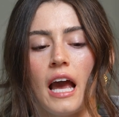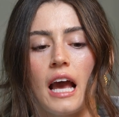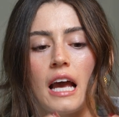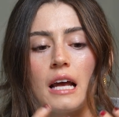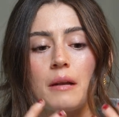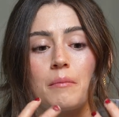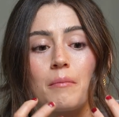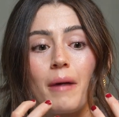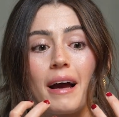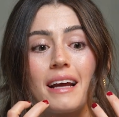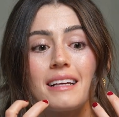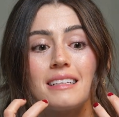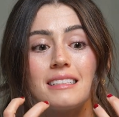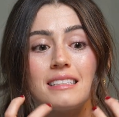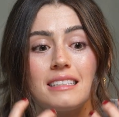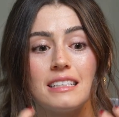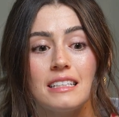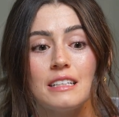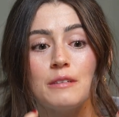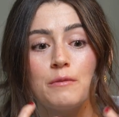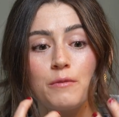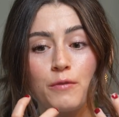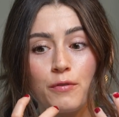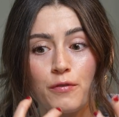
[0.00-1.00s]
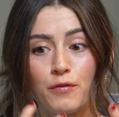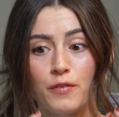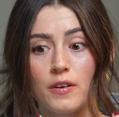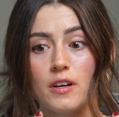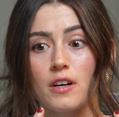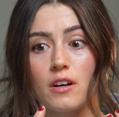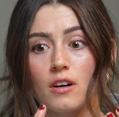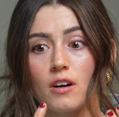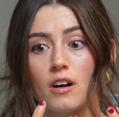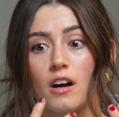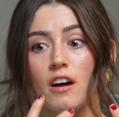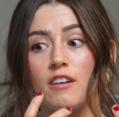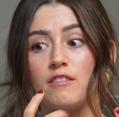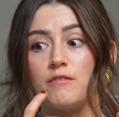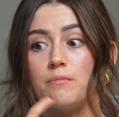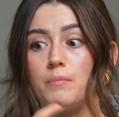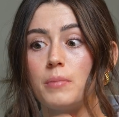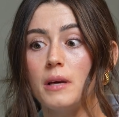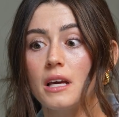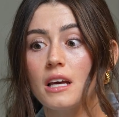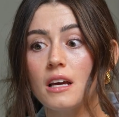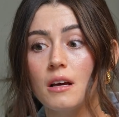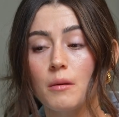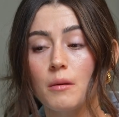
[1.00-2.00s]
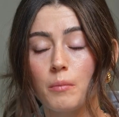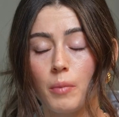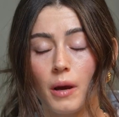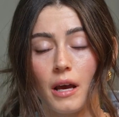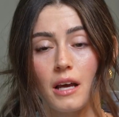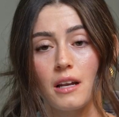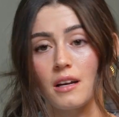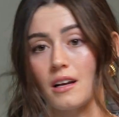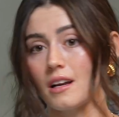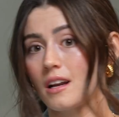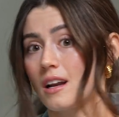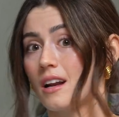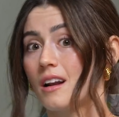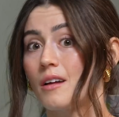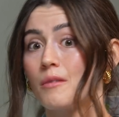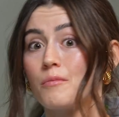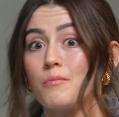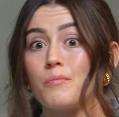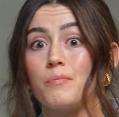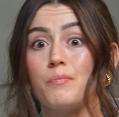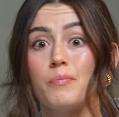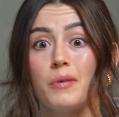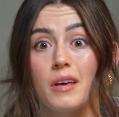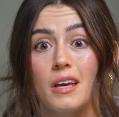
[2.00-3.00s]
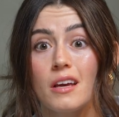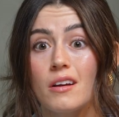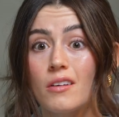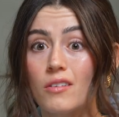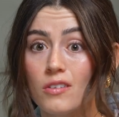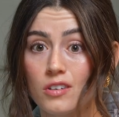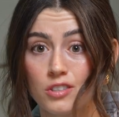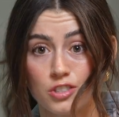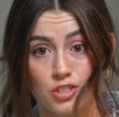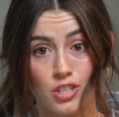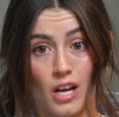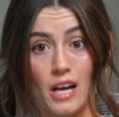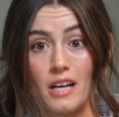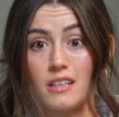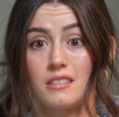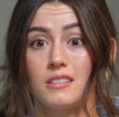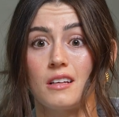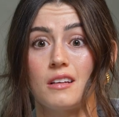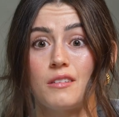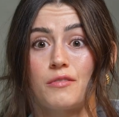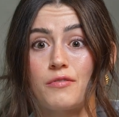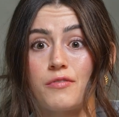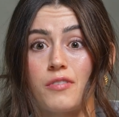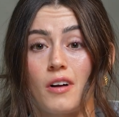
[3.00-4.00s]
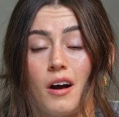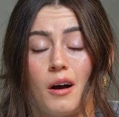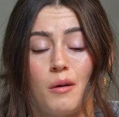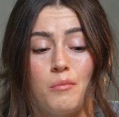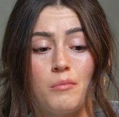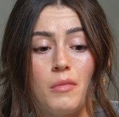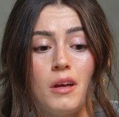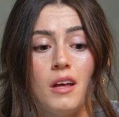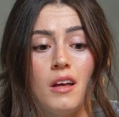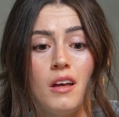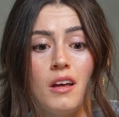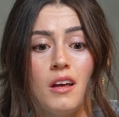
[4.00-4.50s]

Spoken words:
and my deep fear of being abandoned and of being rejected from